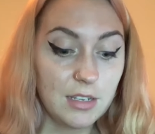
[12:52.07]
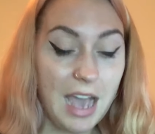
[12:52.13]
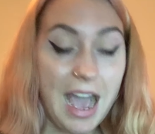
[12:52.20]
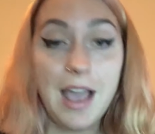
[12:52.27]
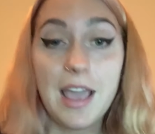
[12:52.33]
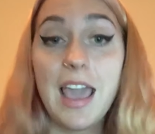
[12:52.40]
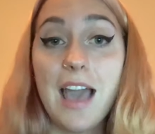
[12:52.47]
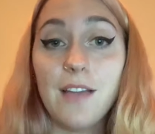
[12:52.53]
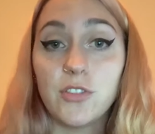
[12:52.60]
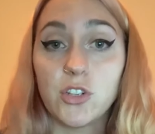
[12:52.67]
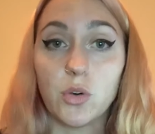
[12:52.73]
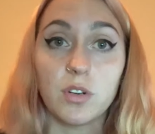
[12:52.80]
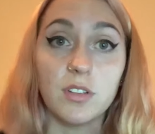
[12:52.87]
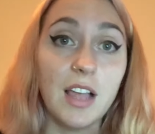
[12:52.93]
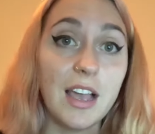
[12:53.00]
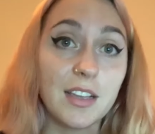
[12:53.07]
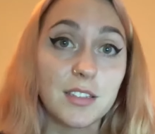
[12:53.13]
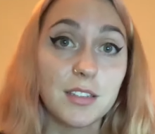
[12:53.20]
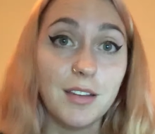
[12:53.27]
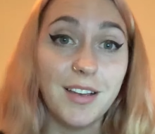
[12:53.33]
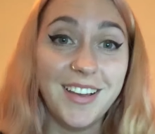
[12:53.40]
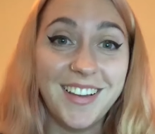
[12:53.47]
I have short
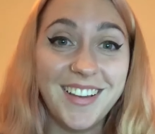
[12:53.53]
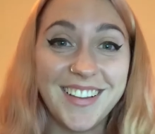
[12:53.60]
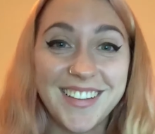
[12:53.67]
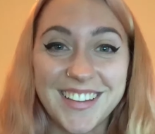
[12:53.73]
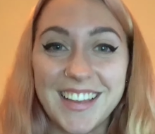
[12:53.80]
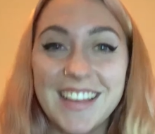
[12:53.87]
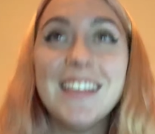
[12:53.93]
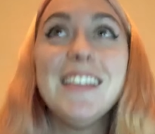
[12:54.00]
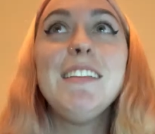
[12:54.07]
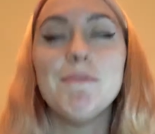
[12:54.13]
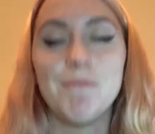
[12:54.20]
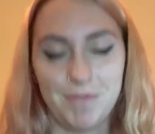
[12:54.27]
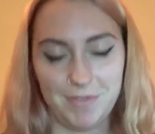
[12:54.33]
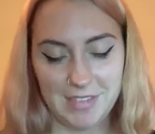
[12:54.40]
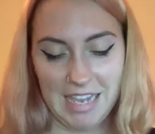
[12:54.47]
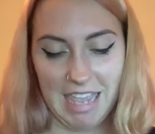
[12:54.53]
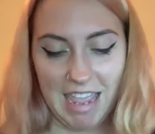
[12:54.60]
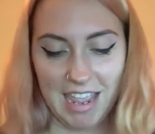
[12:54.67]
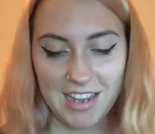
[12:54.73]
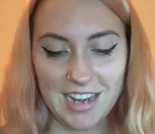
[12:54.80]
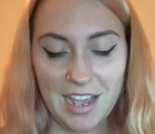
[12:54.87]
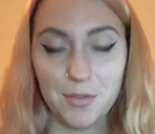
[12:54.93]
legs
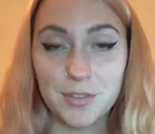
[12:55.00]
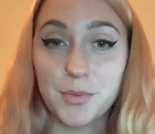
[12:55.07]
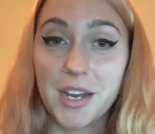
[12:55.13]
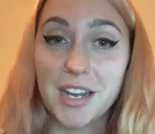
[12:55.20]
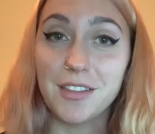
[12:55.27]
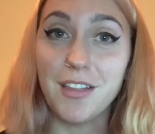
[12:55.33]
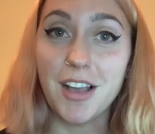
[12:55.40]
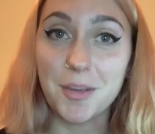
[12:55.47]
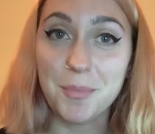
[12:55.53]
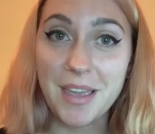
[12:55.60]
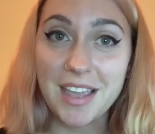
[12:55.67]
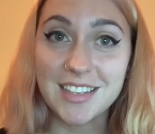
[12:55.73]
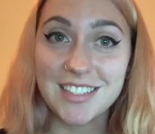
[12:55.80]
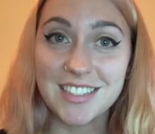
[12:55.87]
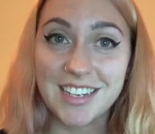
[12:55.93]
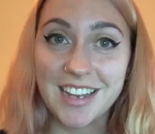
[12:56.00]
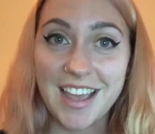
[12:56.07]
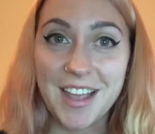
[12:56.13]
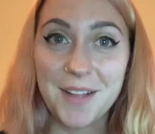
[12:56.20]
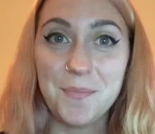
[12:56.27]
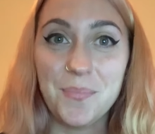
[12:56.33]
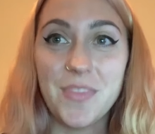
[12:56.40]
and I was wearing long pants
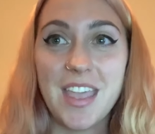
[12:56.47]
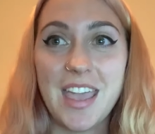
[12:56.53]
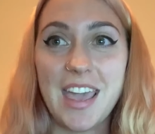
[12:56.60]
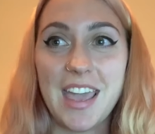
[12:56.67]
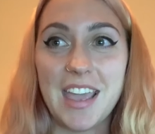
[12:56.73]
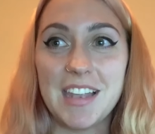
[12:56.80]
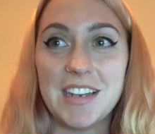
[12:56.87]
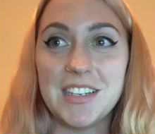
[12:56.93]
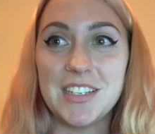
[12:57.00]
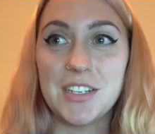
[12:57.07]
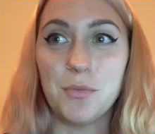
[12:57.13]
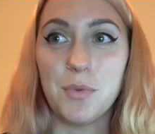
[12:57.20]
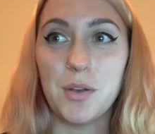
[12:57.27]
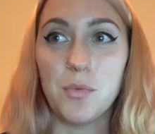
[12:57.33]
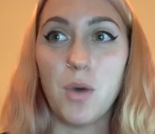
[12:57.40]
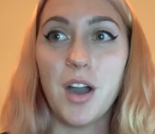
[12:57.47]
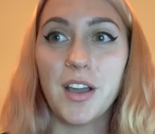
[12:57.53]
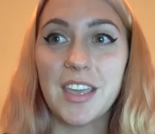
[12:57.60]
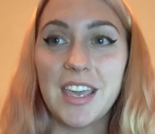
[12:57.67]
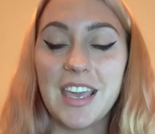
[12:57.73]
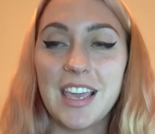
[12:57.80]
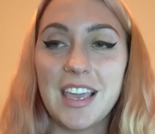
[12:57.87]
today. And when
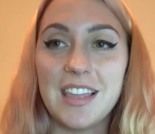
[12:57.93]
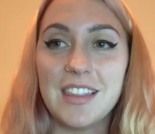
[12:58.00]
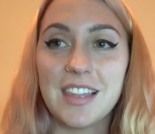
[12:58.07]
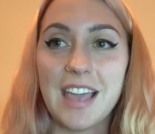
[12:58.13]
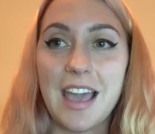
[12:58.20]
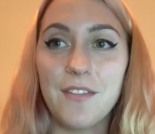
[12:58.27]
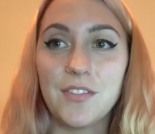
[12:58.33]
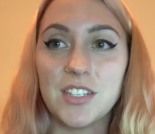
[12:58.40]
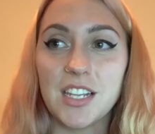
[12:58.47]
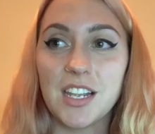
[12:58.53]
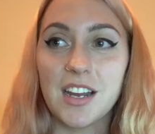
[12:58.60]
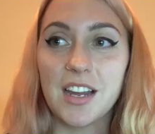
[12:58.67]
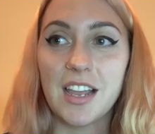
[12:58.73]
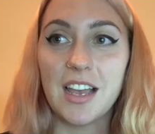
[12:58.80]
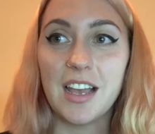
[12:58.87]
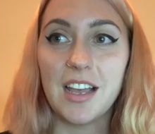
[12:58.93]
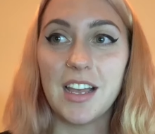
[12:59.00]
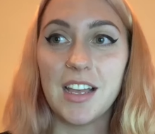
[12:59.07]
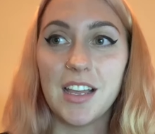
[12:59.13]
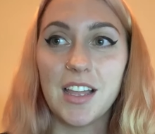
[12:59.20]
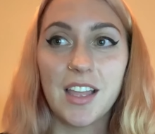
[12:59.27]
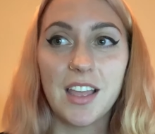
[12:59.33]
walking in the
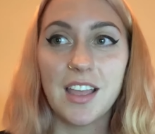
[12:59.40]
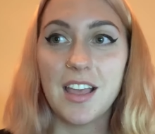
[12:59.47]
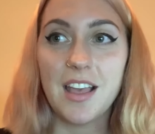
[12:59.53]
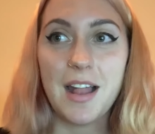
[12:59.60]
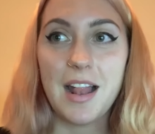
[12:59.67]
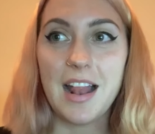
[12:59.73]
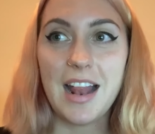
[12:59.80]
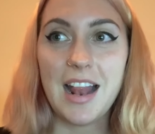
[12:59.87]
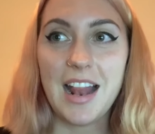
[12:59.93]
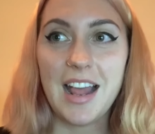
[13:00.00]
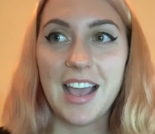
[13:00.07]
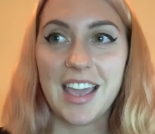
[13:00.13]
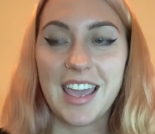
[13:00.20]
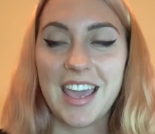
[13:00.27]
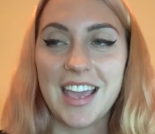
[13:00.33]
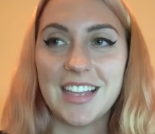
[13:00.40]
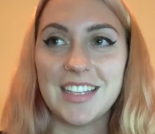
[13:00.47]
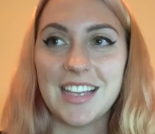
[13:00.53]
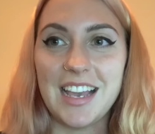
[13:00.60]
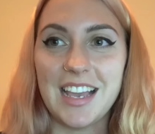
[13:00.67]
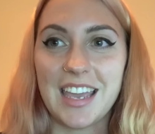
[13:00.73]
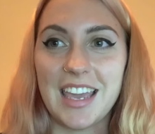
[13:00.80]
cafeteria, I
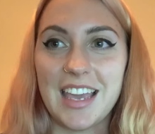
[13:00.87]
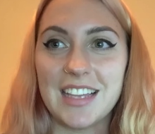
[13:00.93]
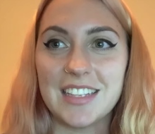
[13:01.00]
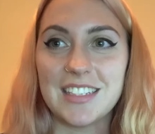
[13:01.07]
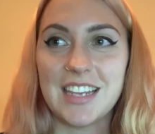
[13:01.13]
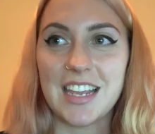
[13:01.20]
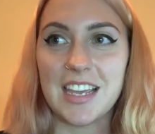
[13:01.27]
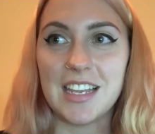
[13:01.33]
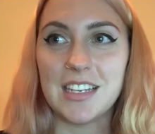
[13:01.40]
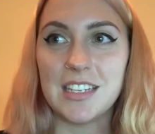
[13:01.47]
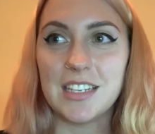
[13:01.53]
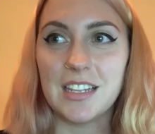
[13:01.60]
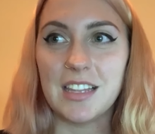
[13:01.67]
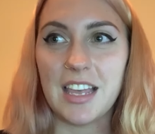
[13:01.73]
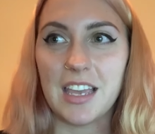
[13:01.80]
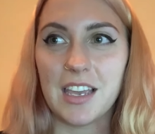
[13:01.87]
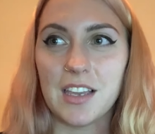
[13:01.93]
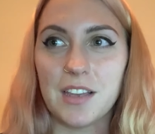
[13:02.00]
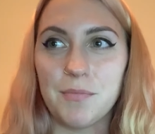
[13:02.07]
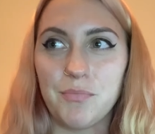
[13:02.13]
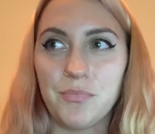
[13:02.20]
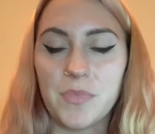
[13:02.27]
can't stand like
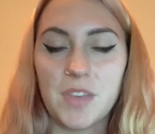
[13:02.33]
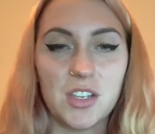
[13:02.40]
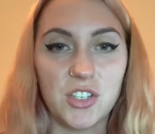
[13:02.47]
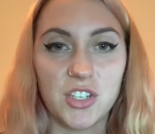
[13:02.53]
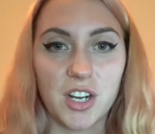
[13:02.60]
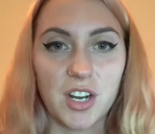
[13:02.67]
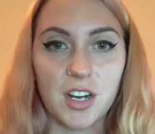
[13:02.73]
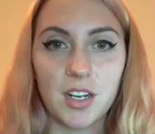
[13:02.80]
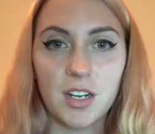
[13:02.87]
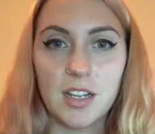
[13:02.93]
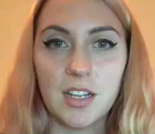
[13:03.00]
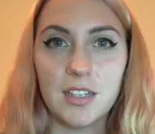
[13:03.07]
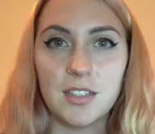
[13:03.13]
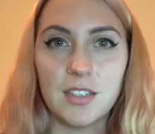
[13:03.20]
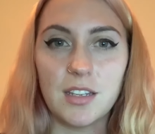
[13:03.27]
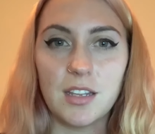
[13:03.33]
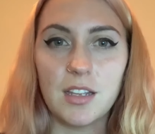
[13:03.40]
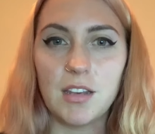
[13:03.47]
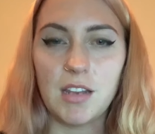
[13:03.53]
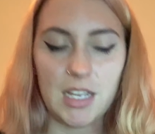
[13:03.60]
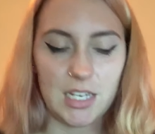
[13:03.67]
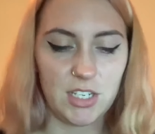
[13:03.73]
dirt, and
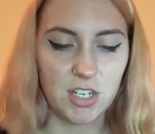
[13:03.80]
not